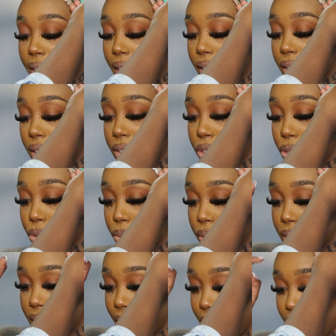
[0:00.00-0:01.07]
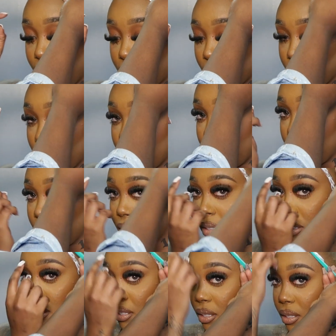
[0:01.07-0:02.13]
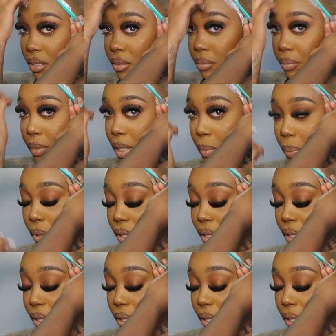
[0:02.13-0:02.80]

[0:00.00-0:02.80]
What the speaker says: and it got the two slick middle